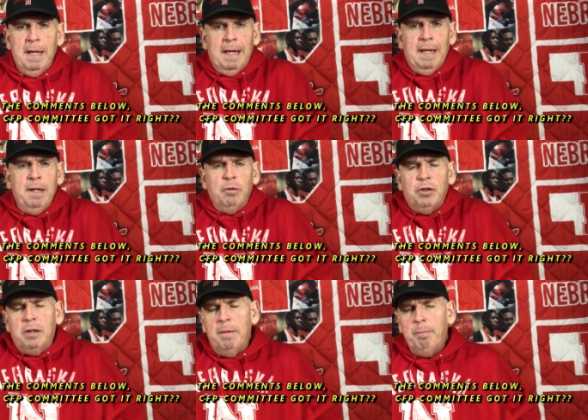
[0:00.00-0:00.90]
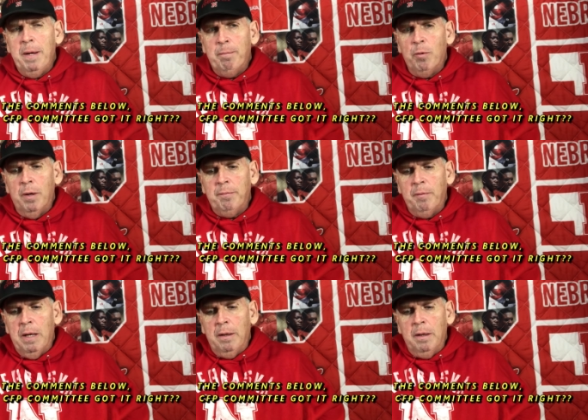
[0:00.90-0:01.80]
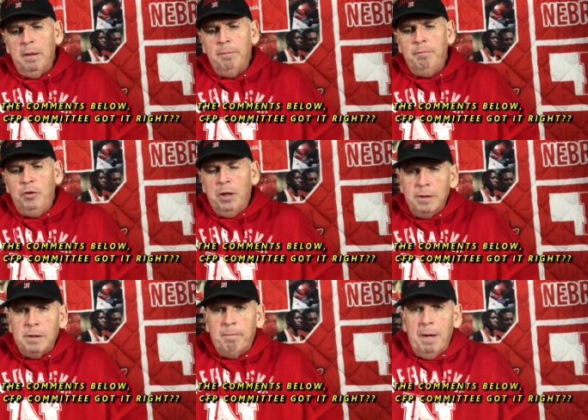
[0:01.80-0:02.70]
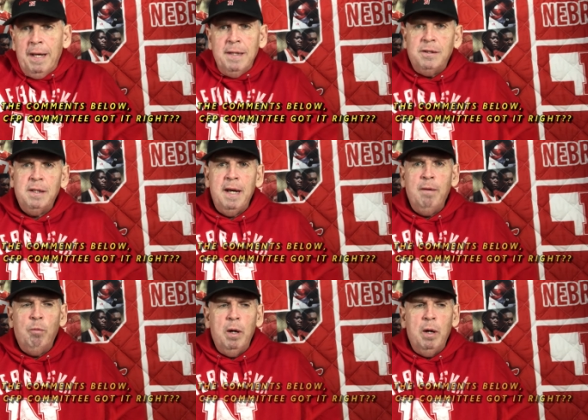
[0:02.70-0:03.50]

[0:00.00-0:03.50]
And I know some people have, uh, uh justified it saying,